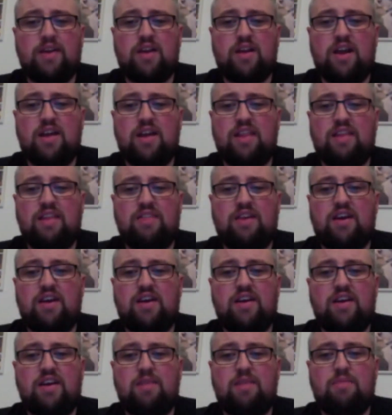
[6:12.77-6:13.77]
to bet on a
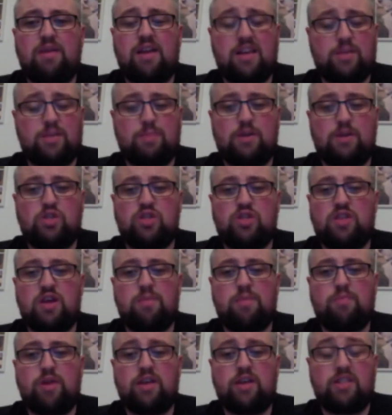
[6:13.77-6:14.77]
guy like that,
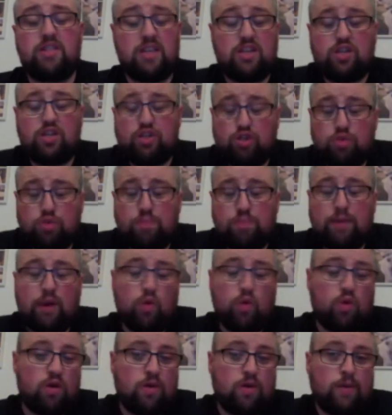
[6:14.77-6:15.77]
especially at that price. It
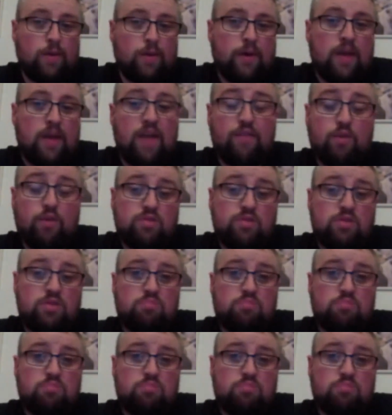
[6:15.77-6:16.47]
should be lower.